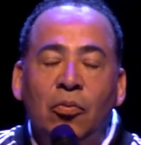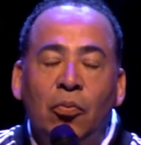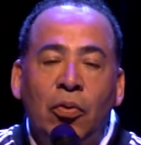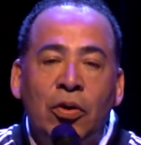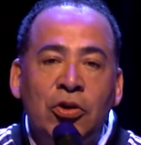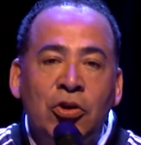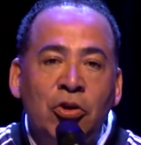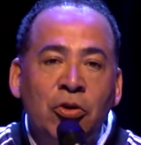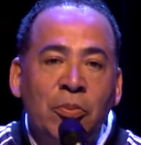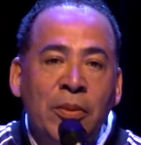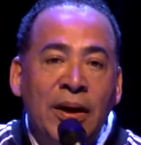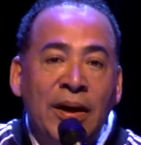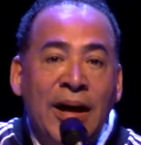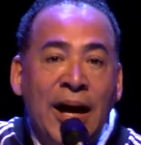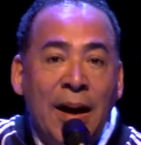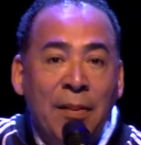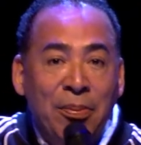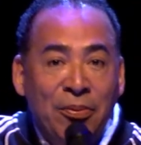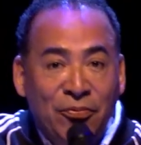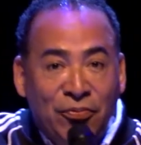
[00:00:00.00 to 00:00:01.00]
What you make
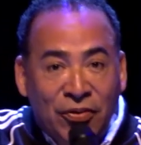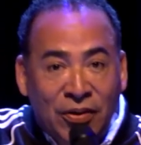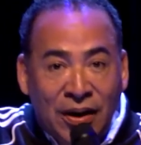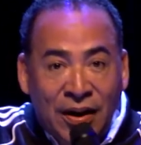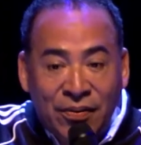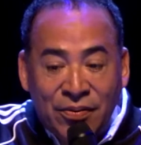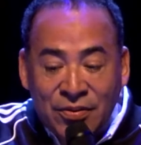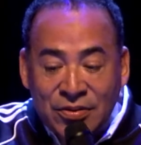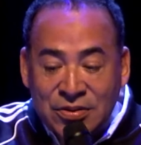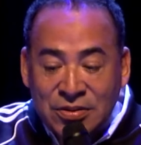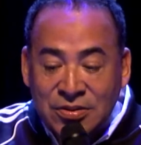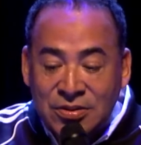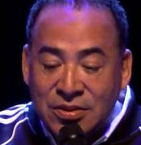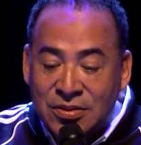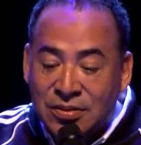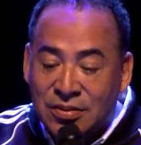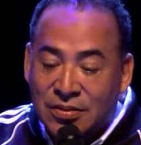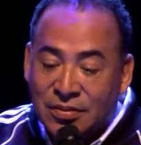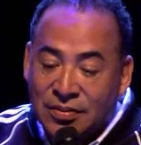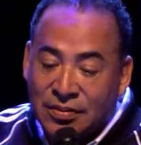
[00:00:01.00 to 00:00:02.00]
happen for
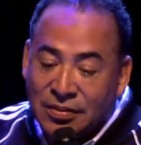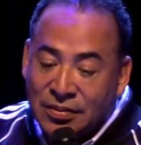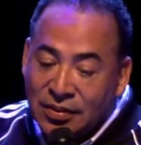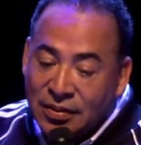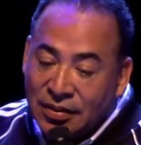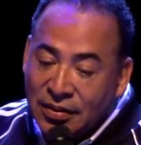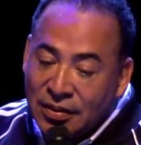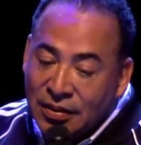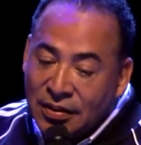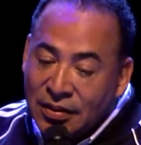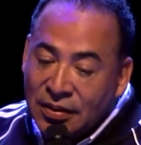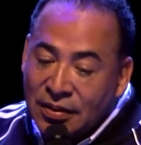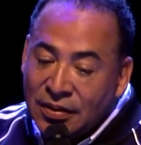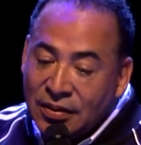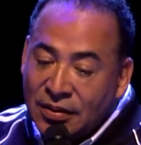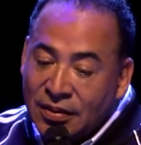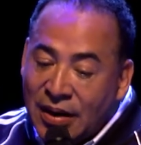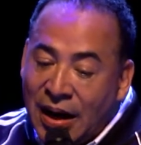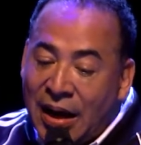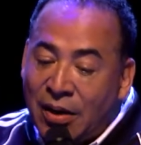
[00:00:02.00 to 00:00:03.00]
others
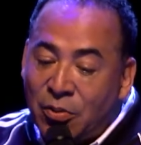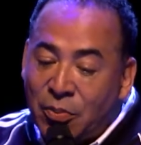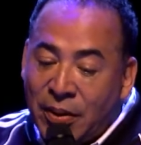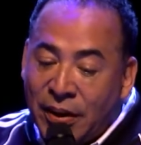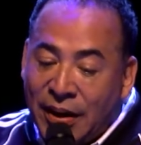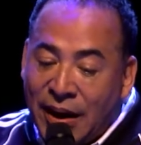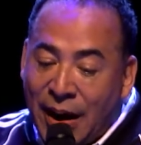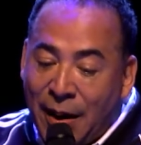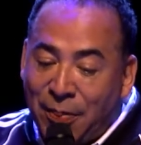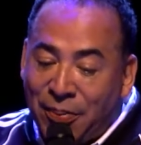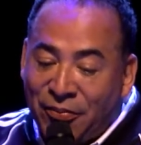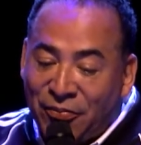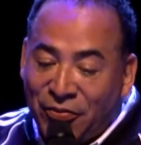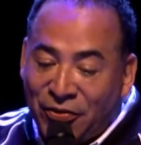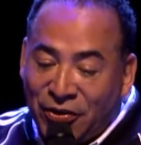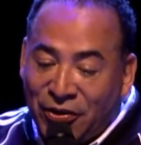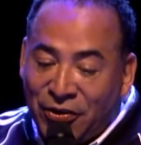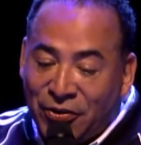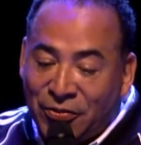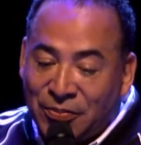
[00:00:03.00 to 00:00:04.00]
God will make happen
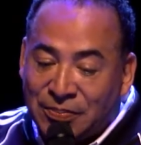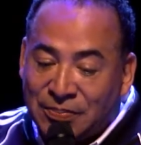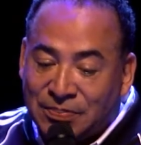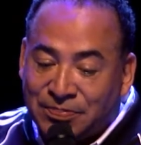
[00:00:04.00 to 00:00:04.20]
for you.